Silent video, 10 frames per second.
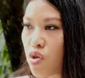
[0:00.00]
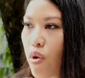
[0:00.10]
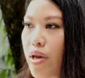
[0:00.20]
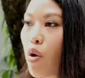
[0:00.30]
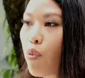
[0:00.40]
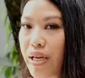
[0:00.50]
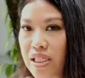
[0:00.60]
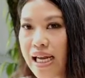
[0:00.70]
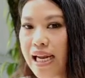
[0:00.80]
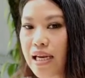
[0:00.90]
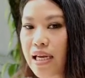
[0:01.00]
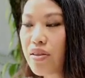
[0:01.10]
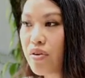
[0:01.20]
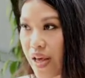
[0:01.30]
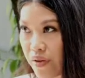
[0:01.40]
So it originated
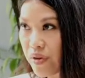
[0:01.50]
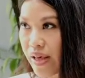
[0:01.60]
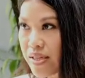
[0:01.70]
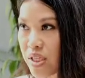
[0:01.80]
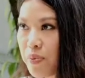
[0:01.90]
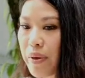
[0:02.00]
in the Netherlands,